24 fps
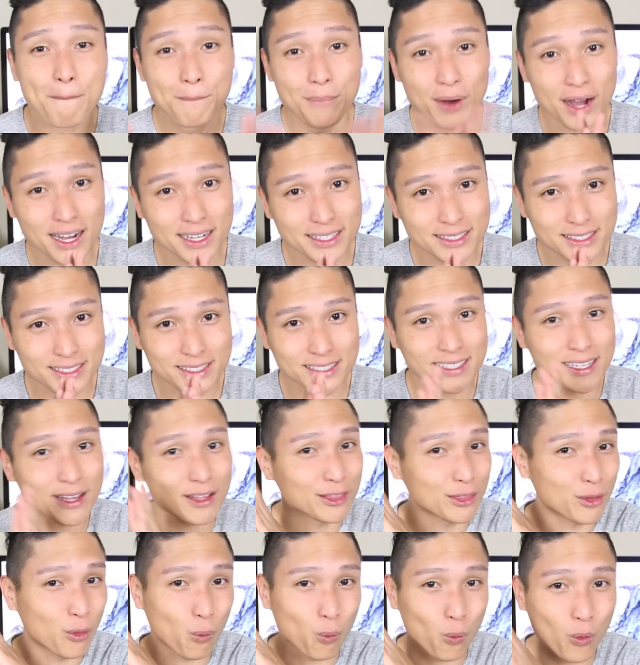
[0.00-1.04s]
But
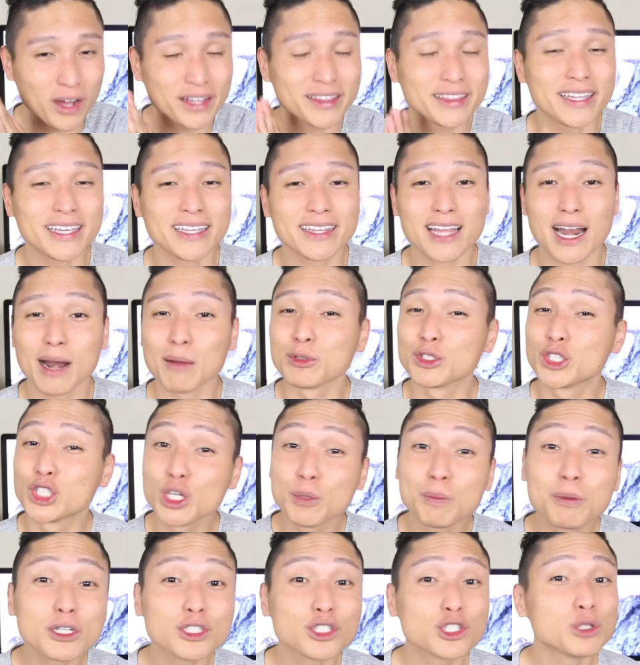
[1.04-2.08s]
the one thing that I'm
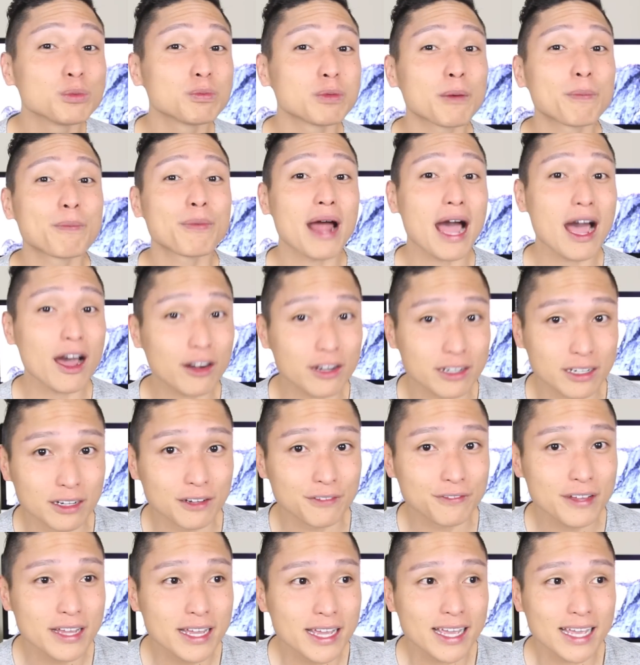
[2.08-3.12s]
super, super proud
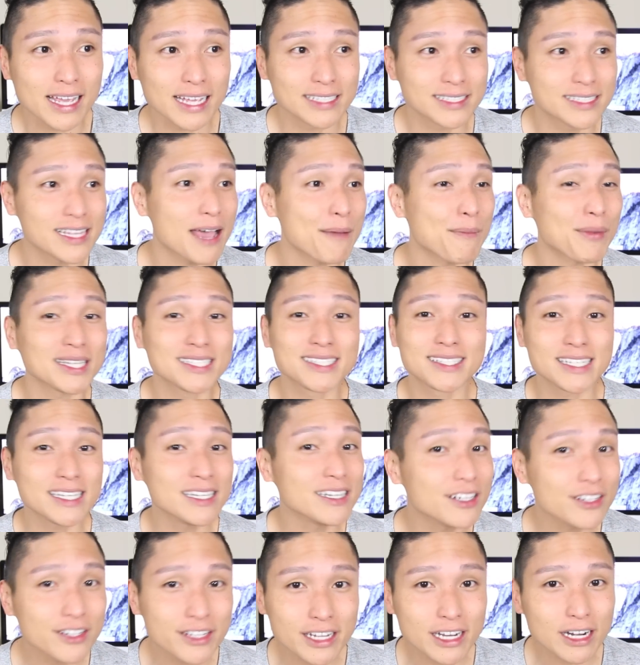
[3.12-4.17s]
of is that my
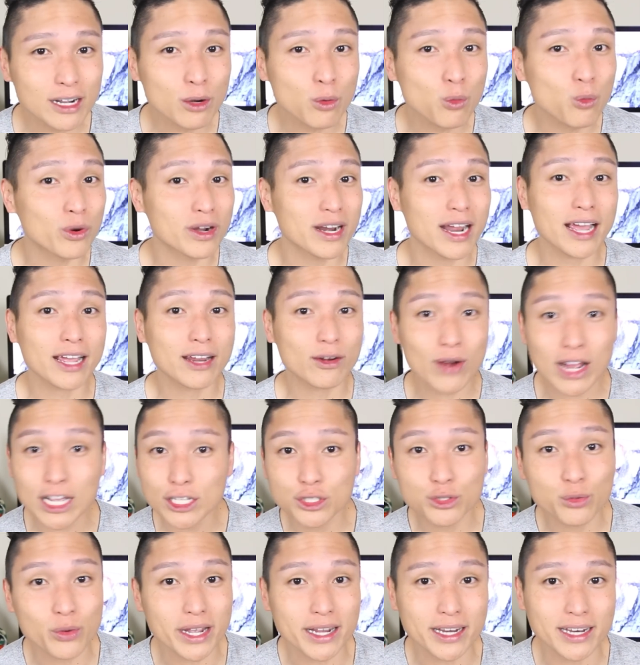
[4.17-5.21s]
senior year, when I
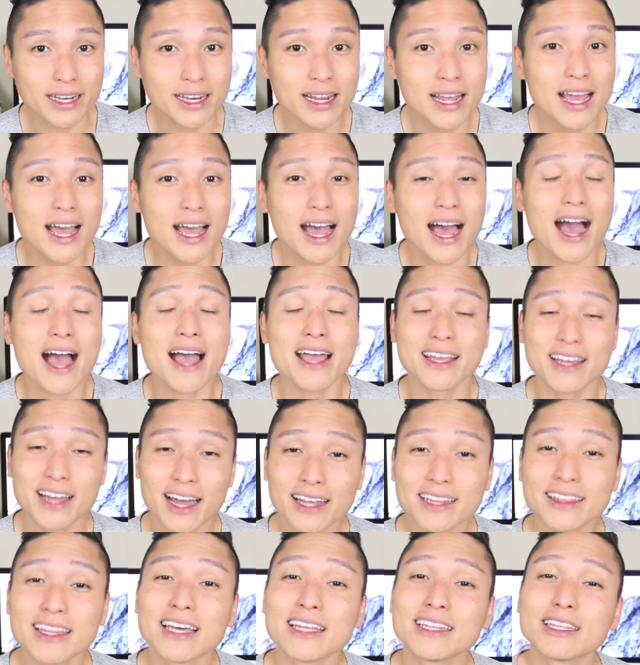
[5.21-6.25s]
graduated, I
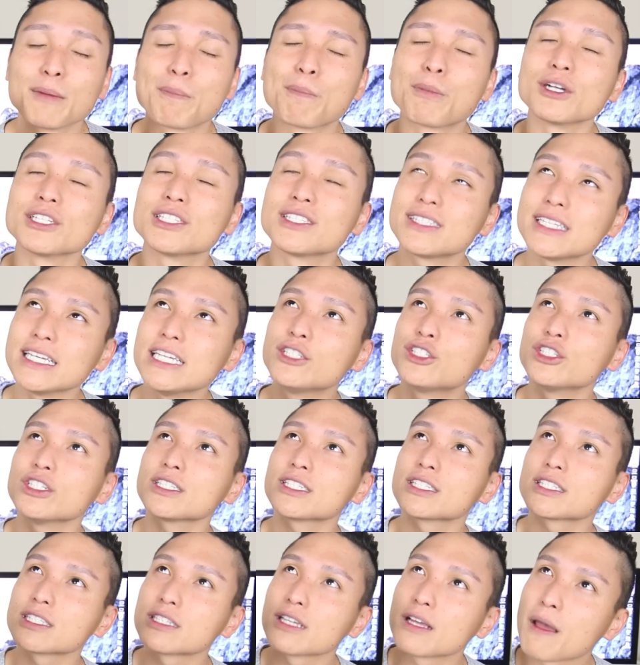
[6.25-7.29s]
got the
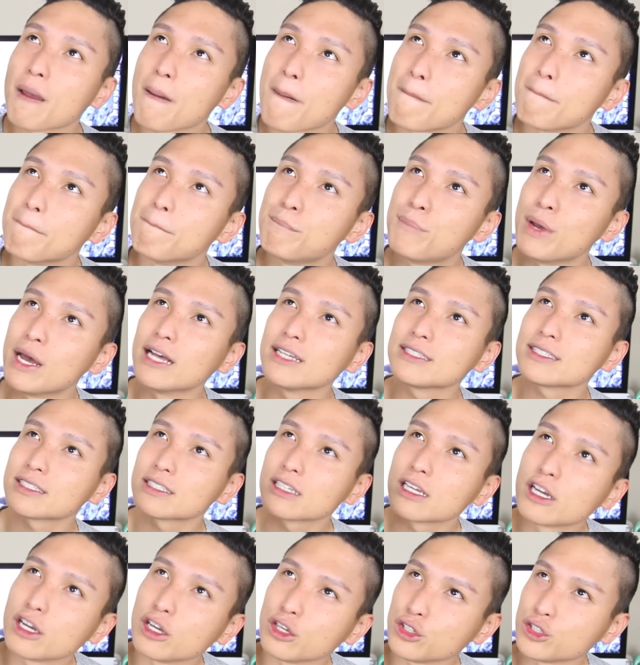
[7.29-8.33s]
prestigious
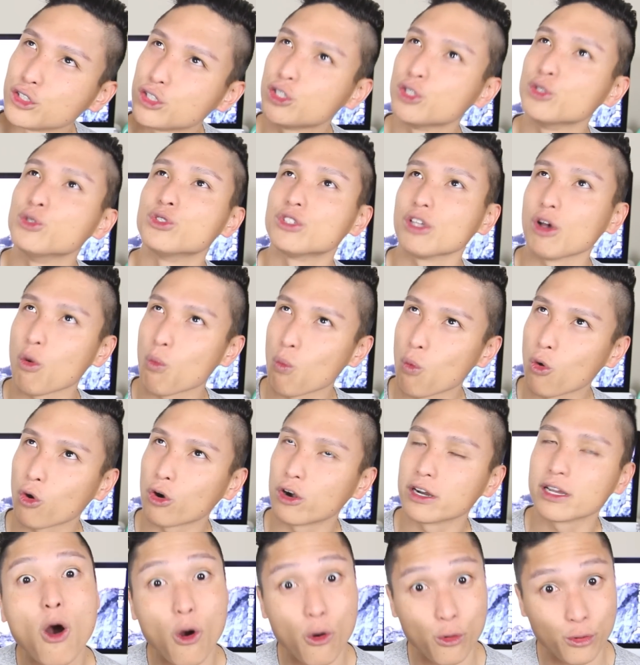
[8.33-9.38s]
Best Shoes
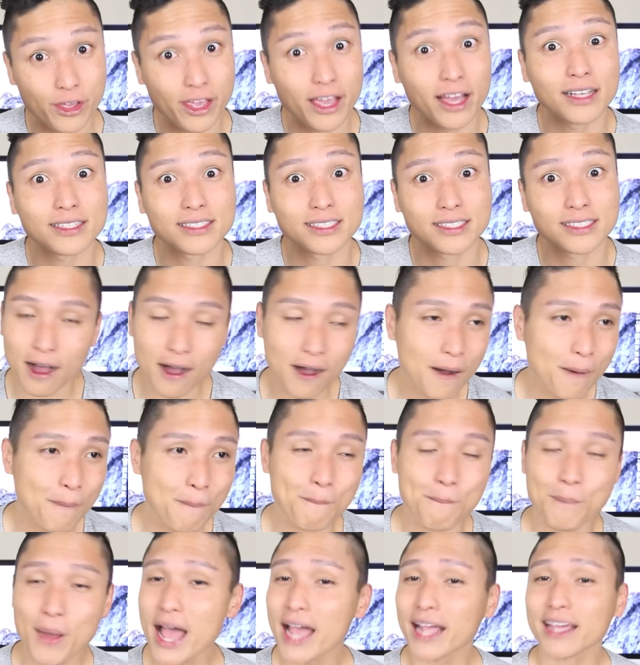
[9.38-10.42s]
Award. Oh yes.
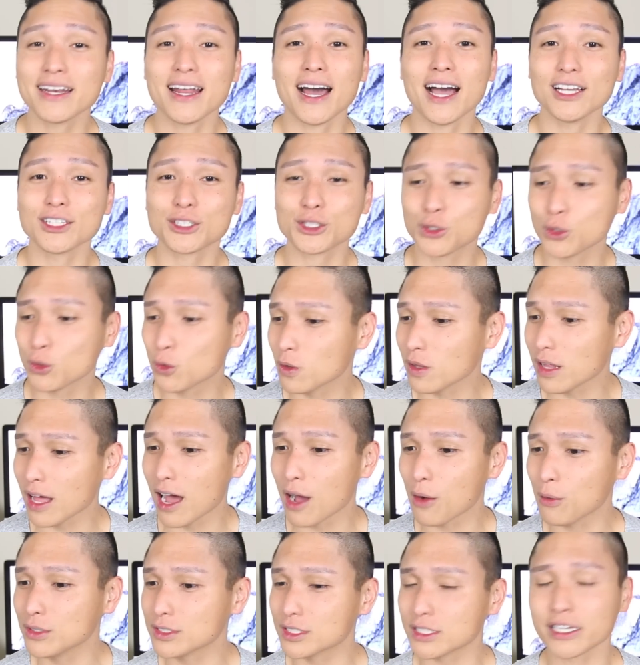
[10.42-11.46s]
Back in high school,
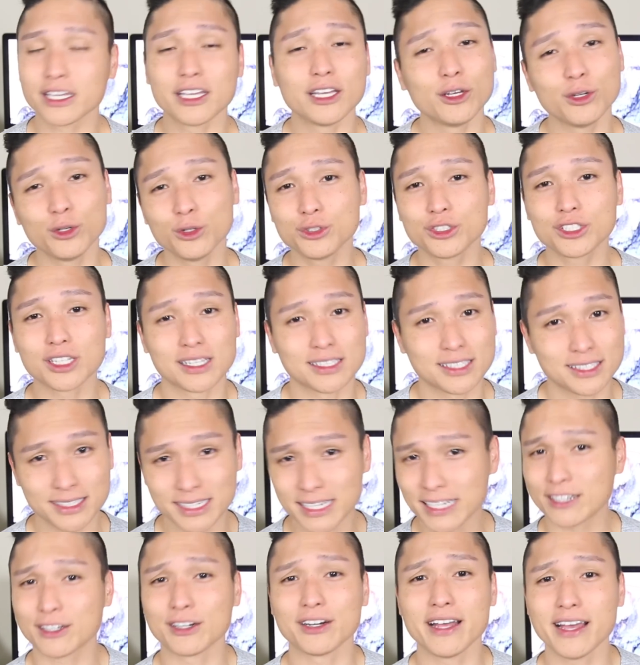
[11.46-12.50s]
I was a huge
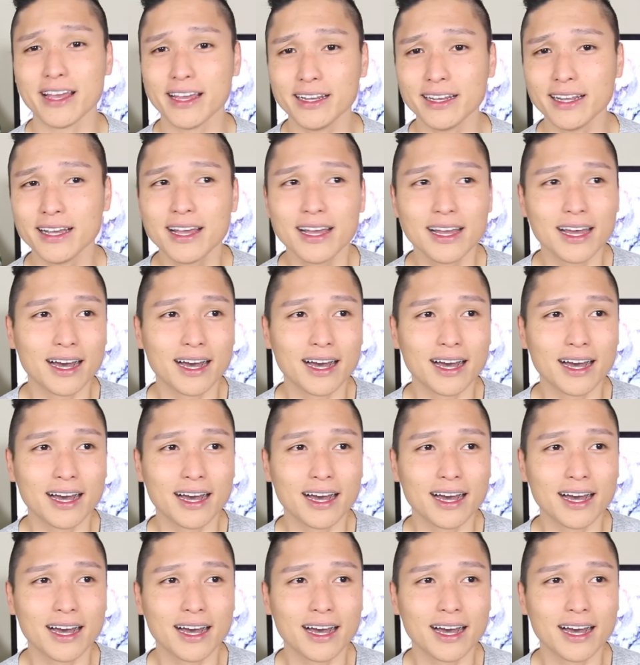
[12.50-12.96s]
sneakerhead.